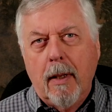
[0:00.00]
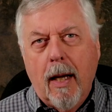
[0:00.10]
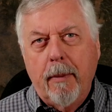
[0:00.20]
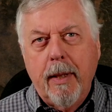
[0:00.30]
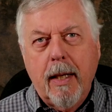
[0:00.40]

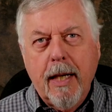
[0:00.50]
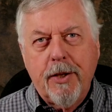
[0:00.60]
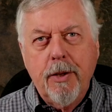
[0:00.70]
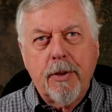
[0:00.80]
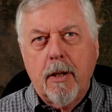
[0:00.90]
I mean, it
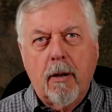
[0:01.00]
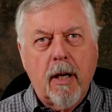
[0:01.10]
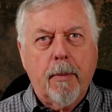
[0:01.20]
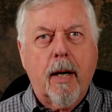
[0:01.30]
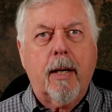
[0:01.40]
gets used in all
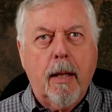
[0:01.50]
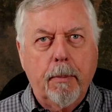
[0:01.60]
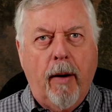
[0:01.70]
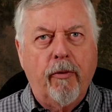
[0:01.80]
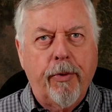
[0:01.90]
the marketing
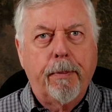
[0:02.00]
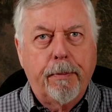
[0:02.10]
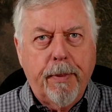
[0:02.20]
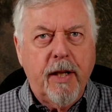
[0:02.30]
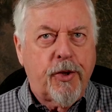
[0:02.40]
bumf,
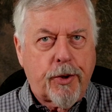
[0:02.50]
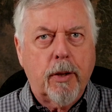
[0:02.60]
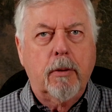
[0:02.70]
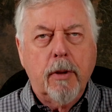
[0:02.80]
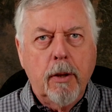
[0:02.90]
but it's
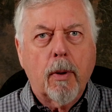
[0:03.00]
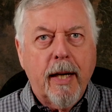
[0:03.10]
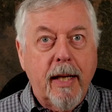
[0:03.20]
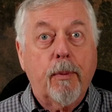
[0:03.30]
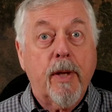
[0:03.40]
true. You will
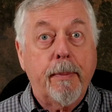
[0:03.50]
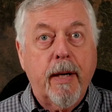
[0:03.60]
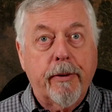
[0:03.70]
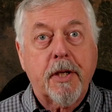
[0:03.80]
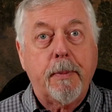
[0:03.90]
end up with a
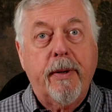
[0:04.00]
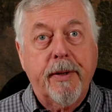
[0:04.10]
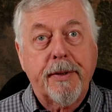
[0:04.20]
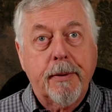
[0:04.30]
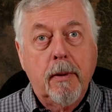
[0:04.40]
better
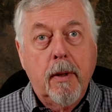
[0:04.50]
experience.